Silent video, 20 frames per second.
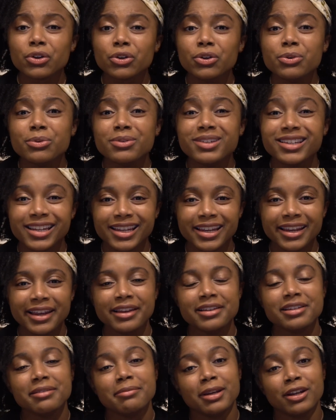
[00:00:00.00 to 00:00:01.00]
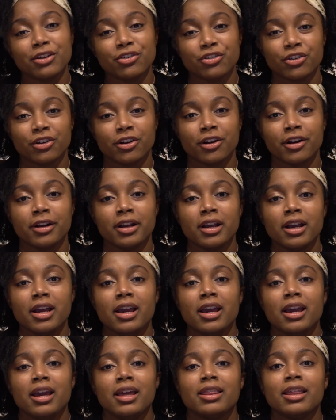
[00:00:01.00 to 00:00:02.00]
You need to make sure
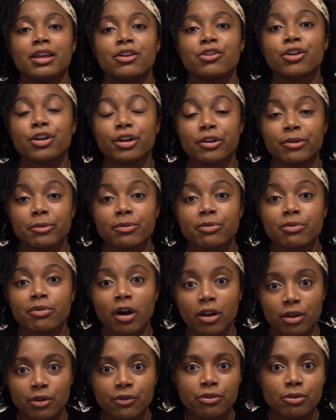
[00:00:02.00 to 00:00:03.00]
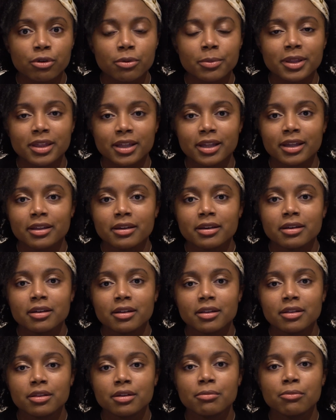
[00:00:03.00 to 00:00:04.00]
that you're going to follow through with it.
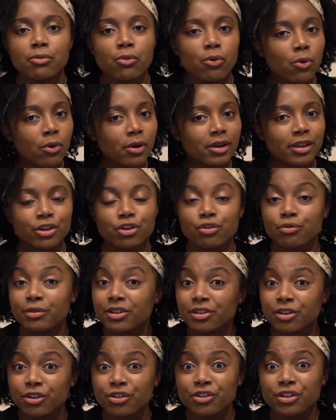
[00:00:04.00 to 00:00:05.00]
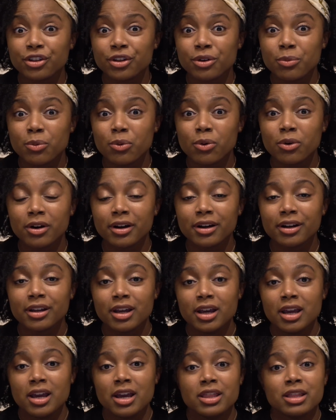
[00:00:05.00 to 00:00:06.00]
The more that you research the award,
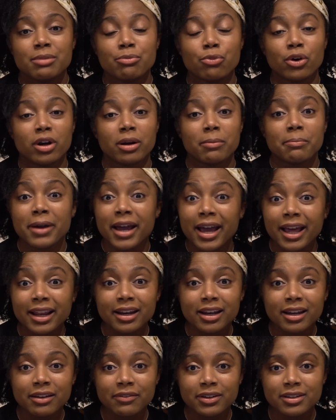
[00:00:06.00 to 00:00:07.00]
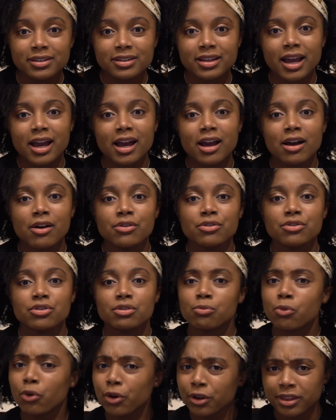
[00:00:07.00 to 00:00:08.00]
the more competitive it sounds,
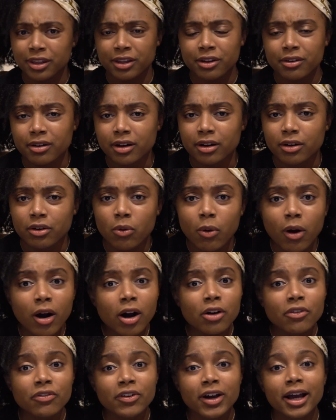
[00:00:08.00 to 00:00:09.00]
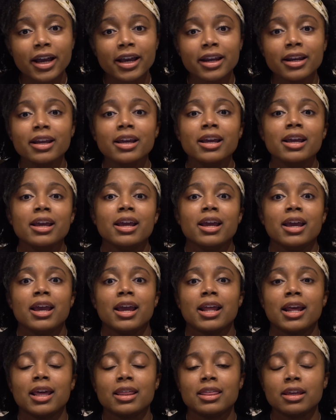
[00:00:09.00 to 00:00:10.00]
the more you think you're unqualified.
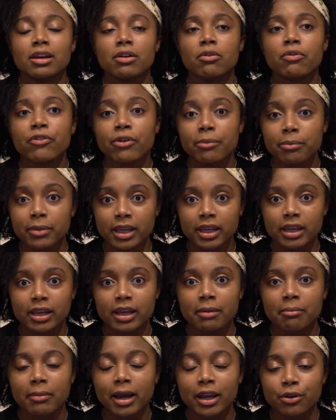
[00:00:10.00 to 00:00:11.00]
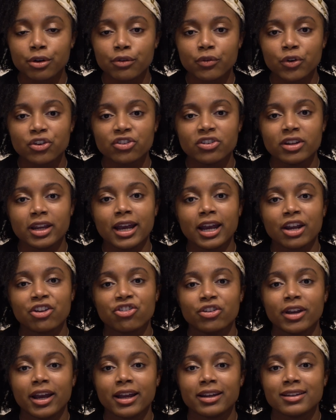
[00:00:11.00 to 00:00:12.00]
And I think for me, at my university, I
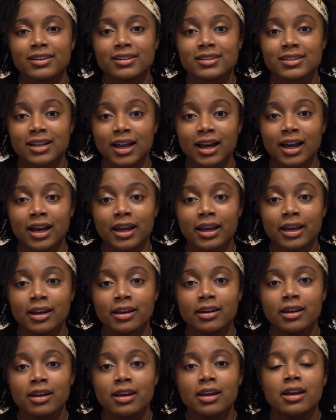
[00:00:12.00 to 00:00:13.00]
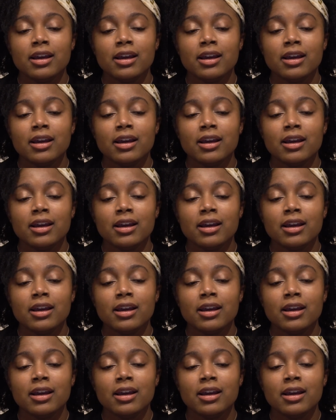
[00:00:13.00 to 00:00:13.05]
actually had to sign